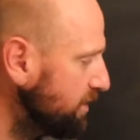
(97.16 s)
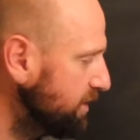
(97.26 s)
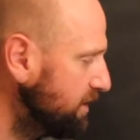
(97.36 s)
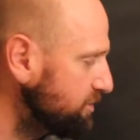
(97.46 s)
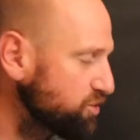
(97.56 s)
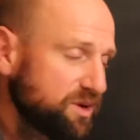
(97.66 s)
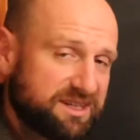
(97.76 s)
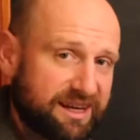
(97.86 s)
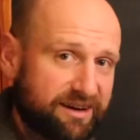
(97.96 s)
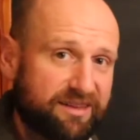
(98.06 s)
The
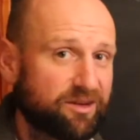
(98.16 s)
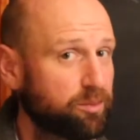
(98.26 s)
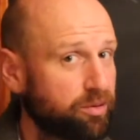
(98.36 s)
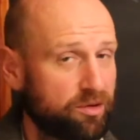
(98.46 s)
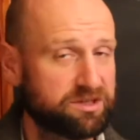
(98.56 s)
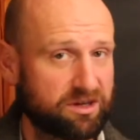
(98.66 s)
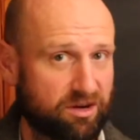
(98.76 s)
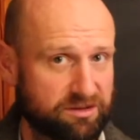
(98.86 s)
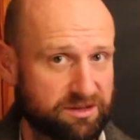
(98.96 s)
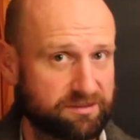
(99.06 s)
choice here, there are pros and
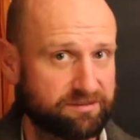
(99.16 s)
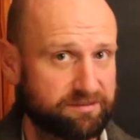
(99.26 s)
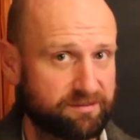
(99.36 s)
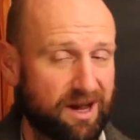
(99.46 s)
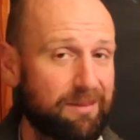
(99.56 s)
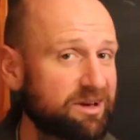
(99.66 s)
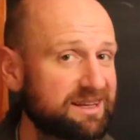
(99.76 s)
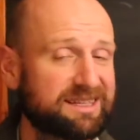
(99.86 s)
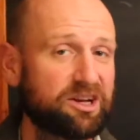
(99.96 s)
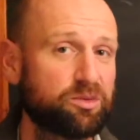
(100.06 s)
cons. I'm not
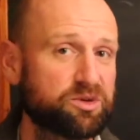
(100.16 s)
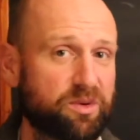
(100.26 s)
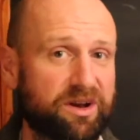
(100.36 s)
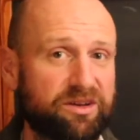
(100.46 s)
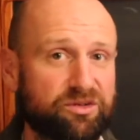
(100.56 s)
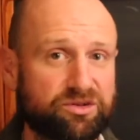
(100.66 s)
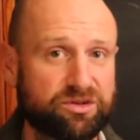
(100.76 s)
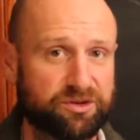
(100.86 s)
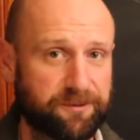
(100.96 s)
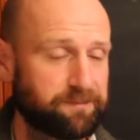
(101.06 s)
going to tell you which one you
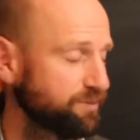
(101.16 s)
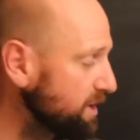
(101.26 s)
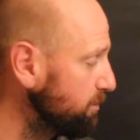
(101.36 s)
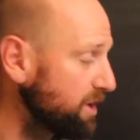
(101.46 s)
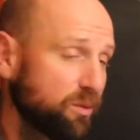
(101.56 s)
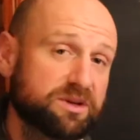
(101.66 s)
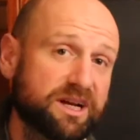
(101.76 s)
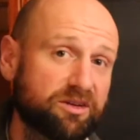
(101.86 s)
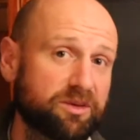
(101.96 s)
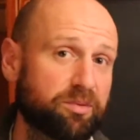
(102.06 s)
should do, but I will
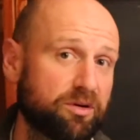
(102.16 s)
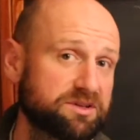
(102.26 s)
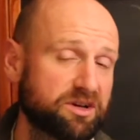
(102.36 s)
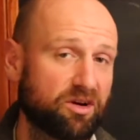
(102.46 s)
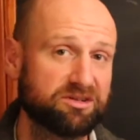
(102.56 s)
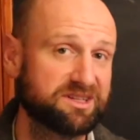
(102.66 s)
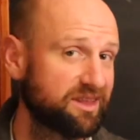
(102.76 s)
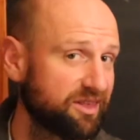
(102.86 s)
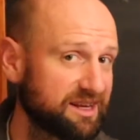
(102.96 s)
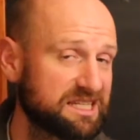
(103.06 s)
tell you the pros and cons and
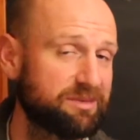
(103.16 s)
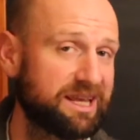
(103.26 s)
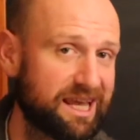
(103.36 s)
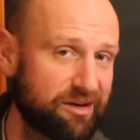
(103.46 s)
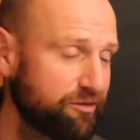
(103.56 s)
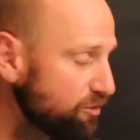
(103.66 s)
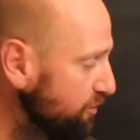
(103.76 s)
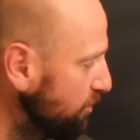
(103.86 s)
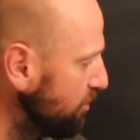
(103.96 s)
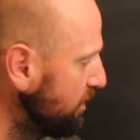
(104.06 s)
the things to be careful
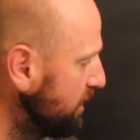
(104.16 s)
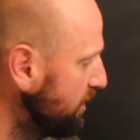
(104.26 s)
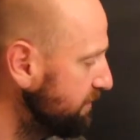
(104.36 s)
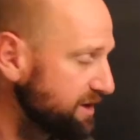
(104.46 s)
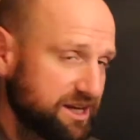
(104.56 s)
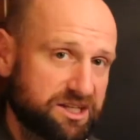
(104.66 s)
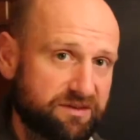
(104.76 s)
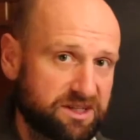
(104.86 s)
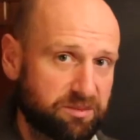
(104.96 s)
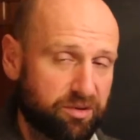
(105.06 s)
for each of
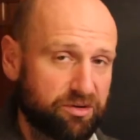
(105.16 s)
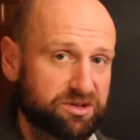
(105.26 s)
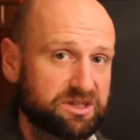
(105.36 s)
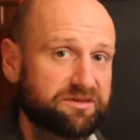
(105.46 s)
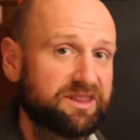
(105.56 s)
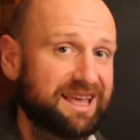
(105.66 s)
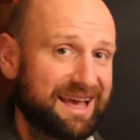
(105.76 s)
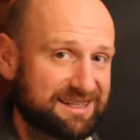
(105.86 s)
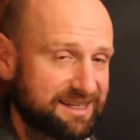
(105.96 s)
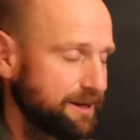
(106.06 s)
these approaches for the
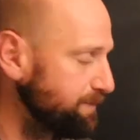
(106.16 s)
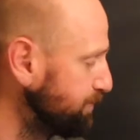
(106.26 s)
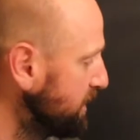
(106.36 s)
essay.